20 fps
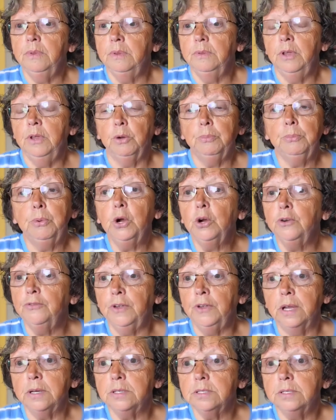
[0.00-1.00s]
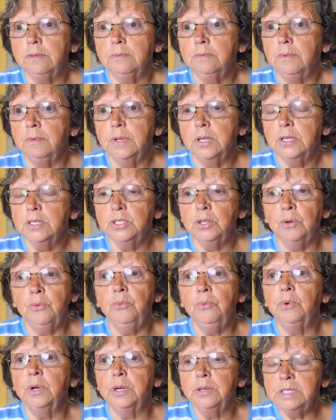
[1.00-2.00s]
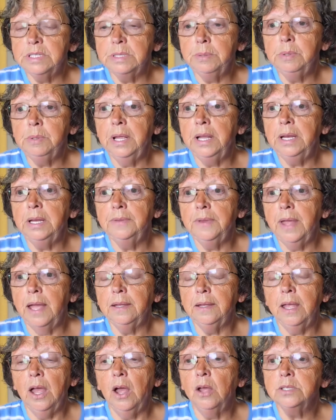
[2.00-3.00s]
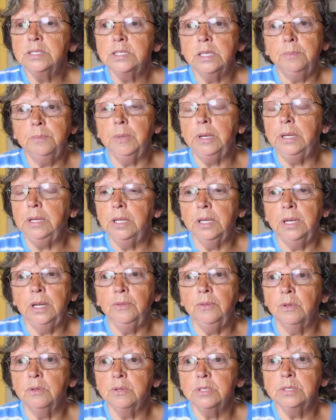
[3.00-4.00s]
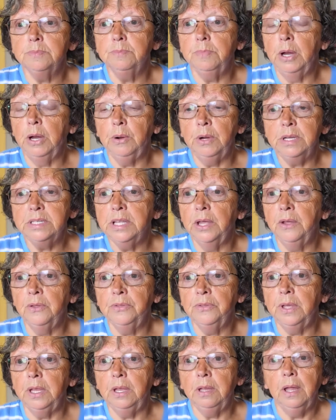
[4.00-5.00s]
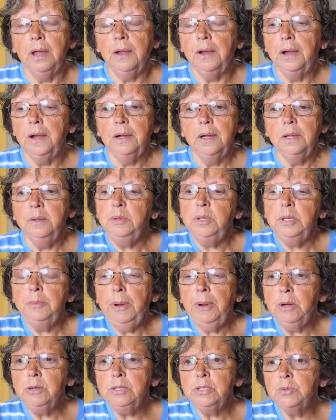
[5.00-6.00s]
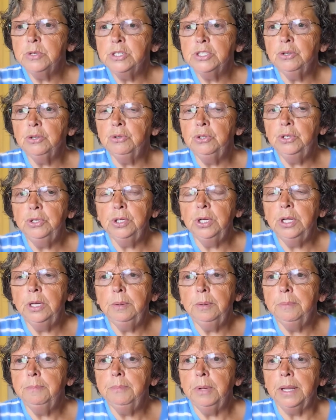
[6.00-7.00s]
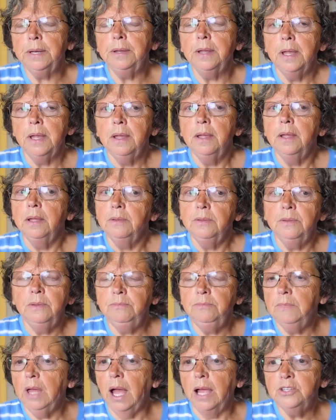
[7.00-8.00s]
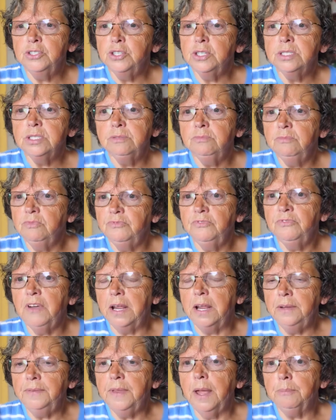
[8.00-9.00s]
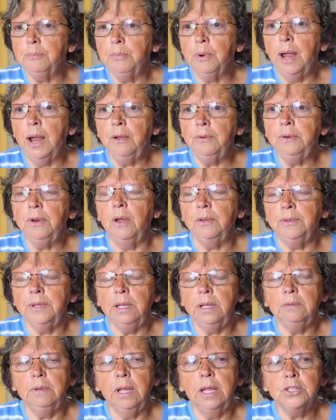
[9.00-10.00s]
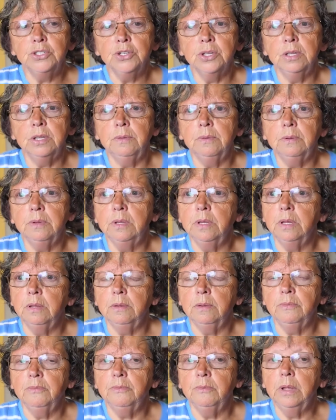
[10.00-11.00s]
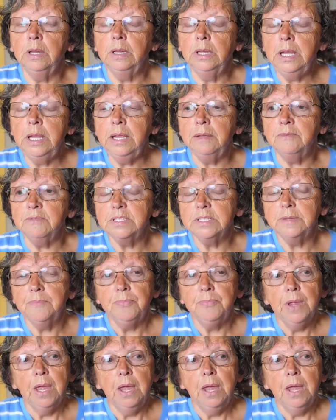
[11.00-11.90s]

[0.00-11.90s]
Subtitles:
they're perfect. So we're assimilating that calcium and getting those berries healthy. I mean, the berries were still good, but I just fighting that brown on the edge of the leaves.